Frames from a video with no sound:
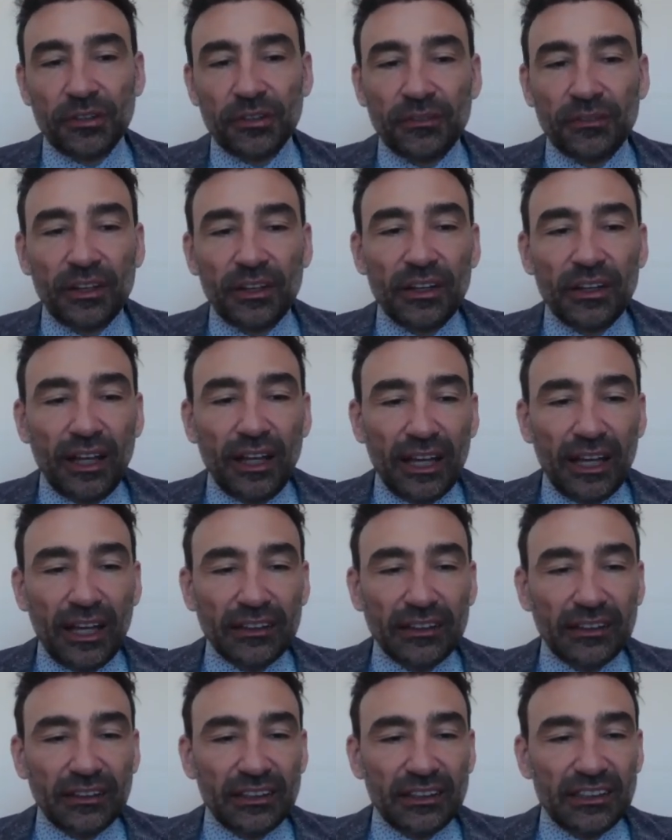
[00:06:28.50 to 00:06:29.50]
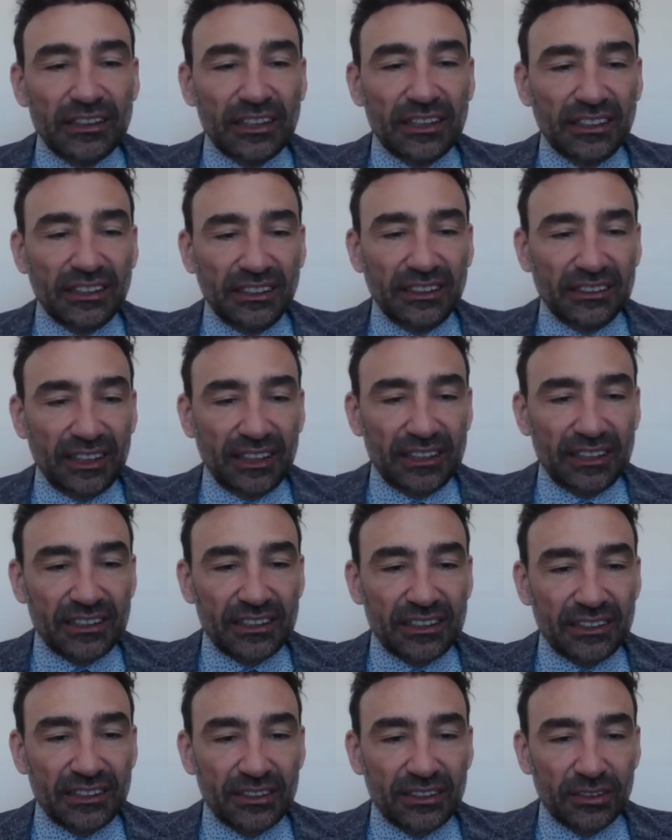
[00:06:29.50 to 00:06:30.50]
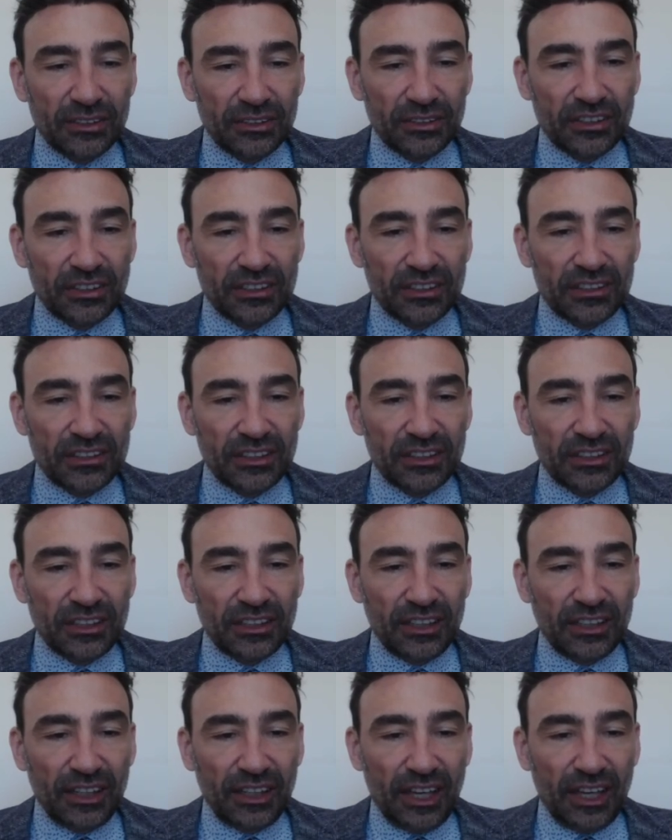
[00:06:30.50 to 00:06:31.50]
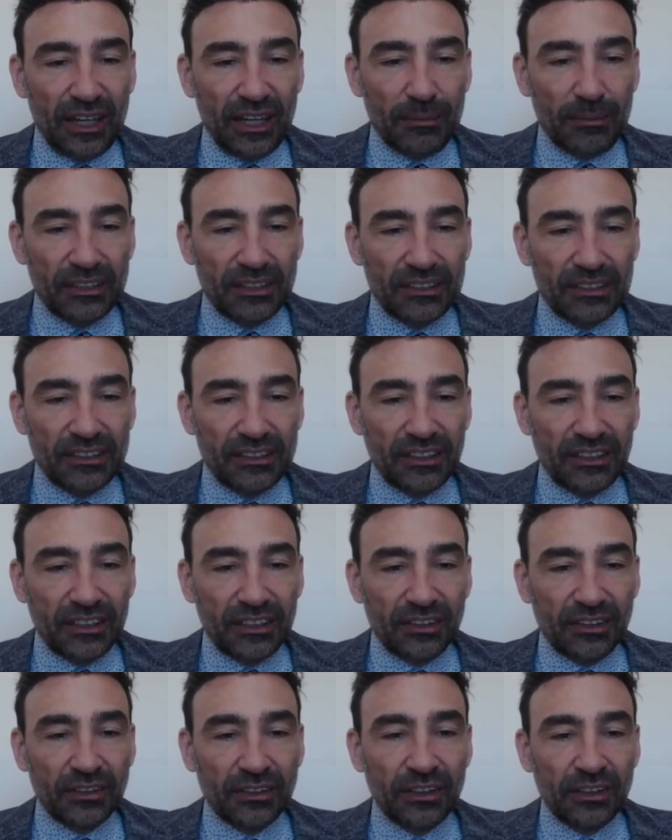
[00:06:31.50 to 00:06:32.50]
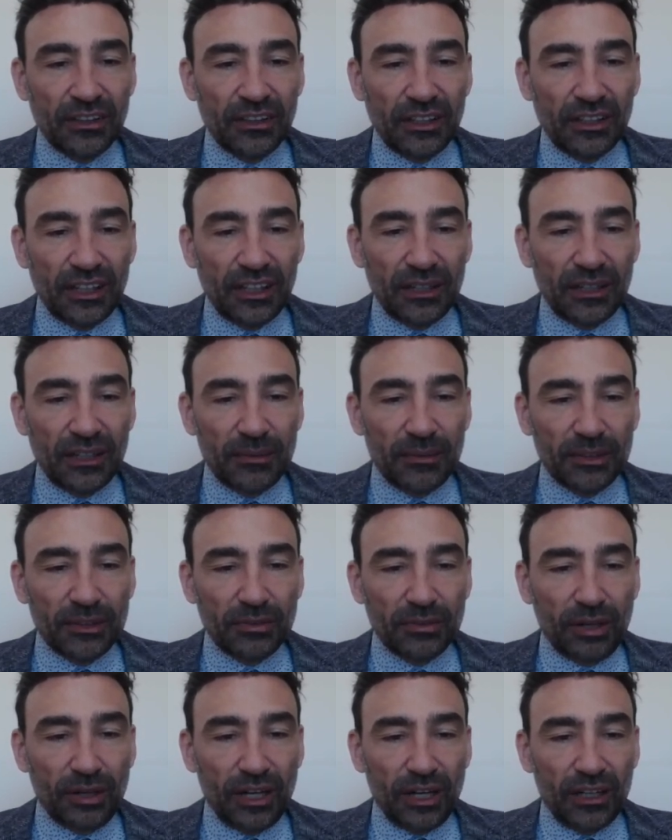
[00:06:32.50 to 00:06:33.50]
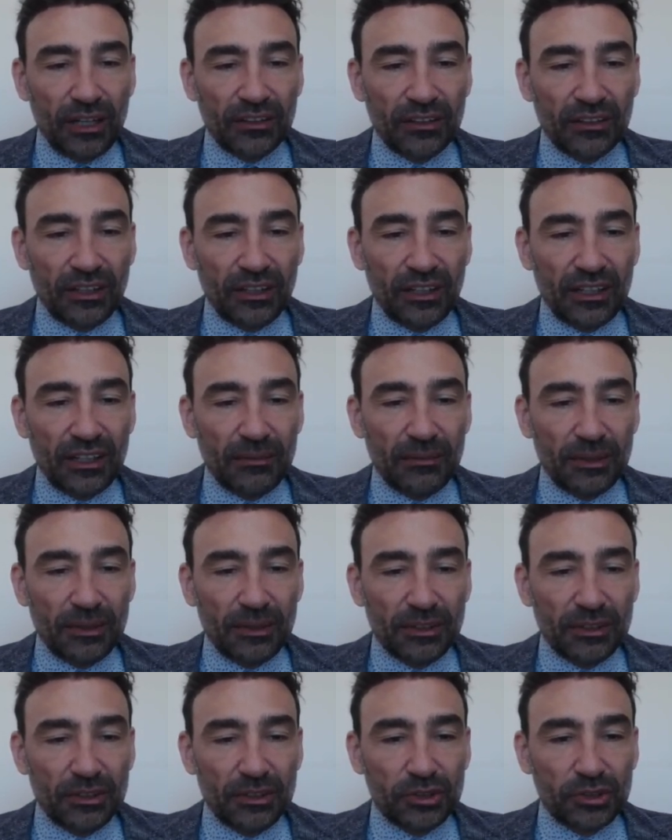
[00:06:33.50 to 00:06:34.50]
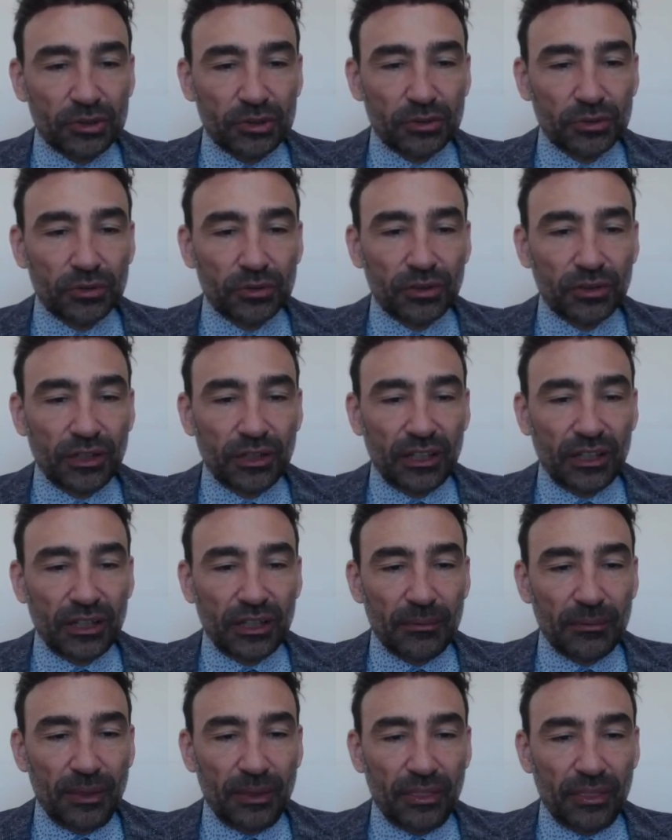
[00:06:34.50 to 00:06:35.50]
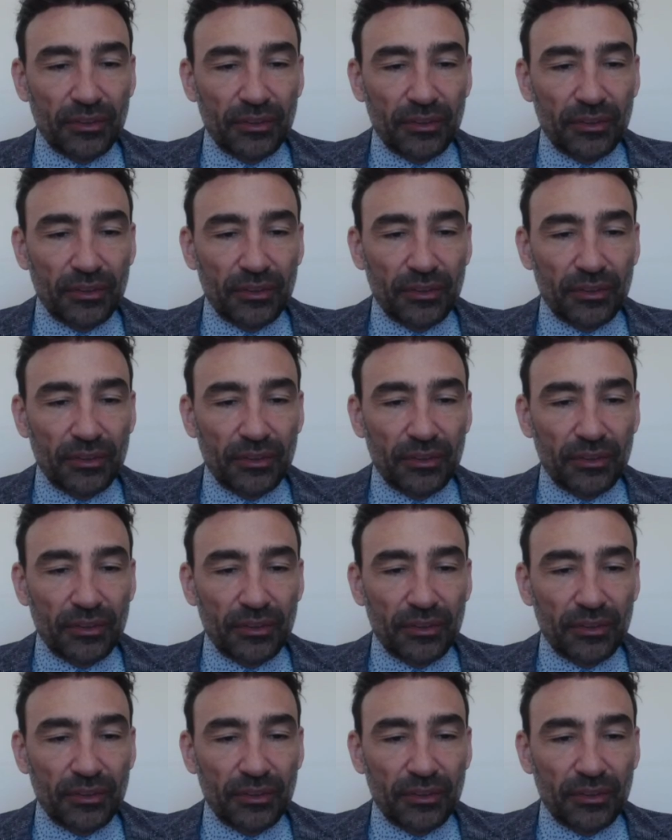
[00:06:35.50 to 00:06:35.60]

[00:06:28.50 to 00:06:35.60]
And this is an index, so this is the element 0, element 1, element 2, element 3.